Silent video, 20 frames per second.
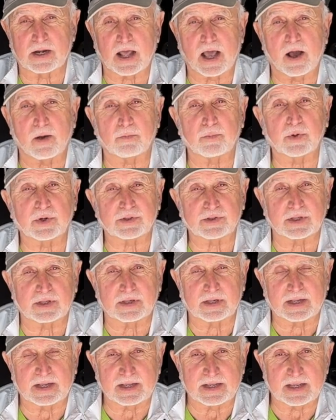I'll put the
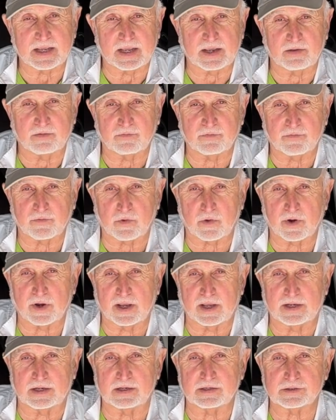link in for
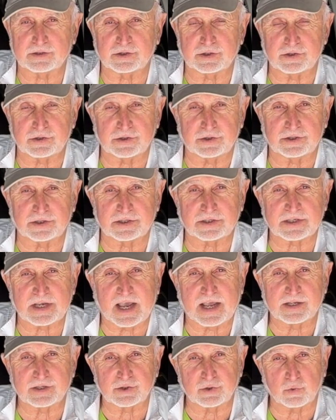it should you
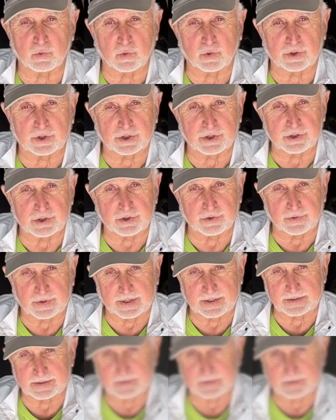decide you want to do it.